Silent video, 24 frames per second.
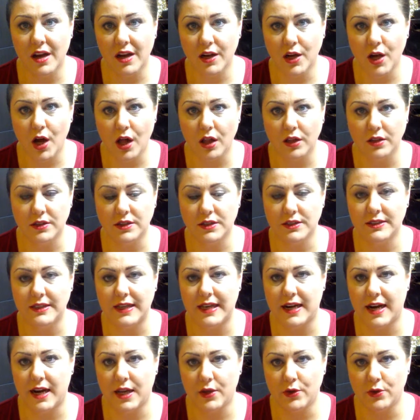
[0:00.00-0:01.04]
color
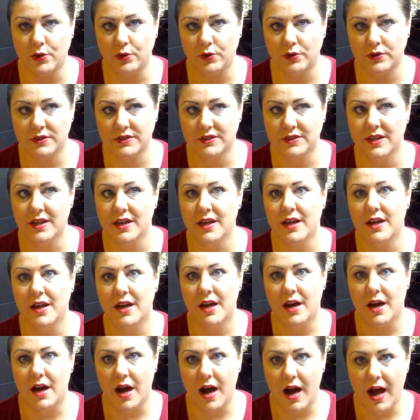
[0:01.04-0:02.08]
that I use
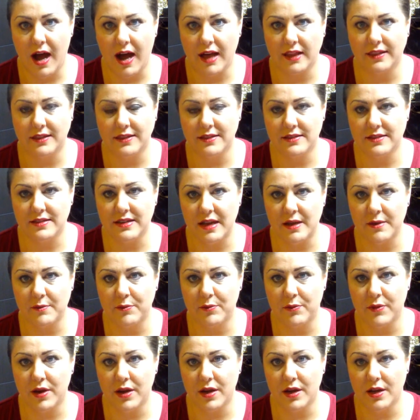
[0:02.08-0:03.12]
at this time
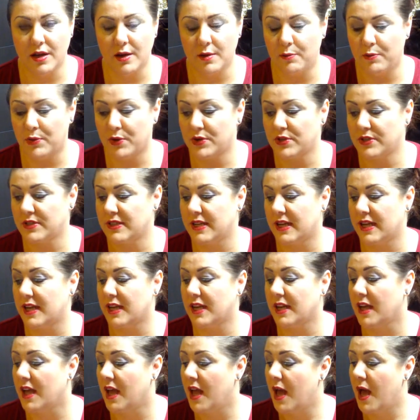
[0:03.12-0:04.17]
per
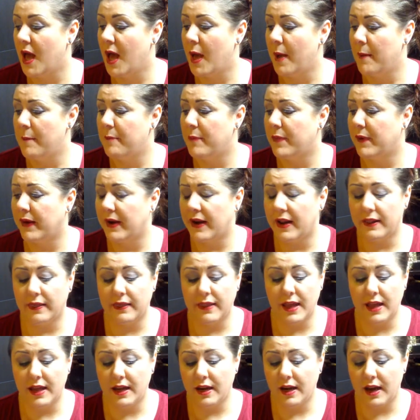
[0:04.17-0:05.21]
se. But
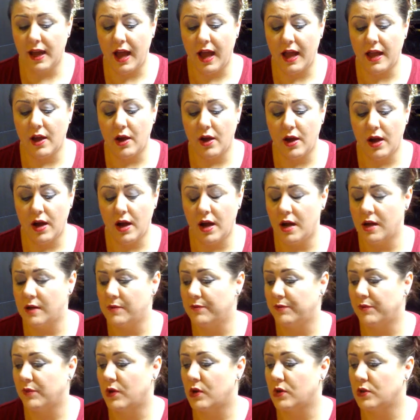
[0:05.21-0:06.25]
then I
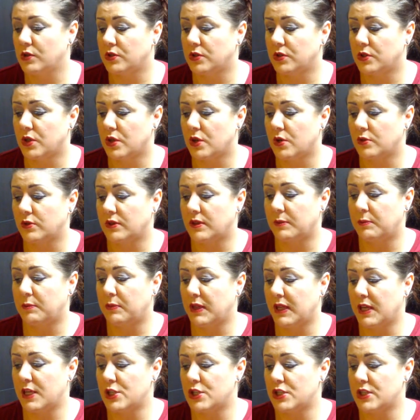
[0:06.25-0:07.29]
also, the
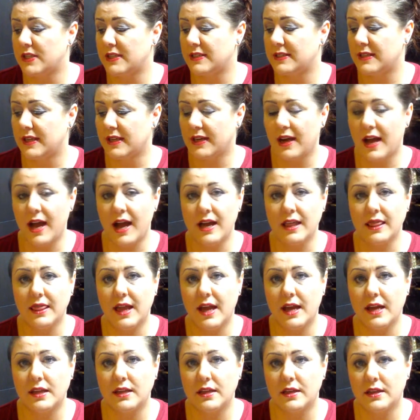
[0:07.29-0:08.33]
blushes and
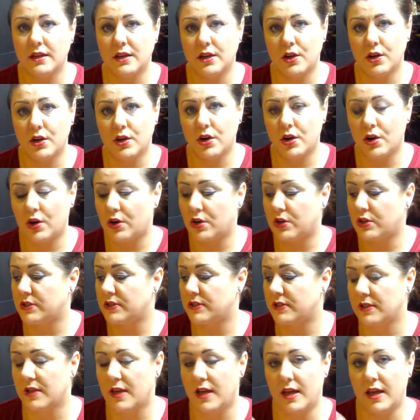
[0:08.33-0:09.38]

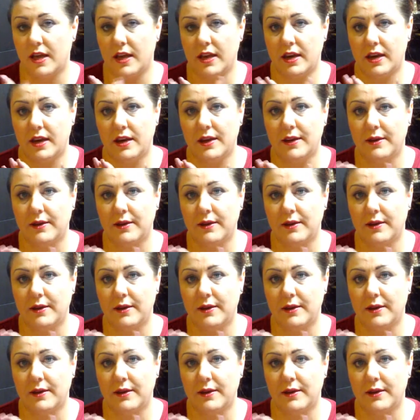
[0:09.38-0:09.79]
highlighters in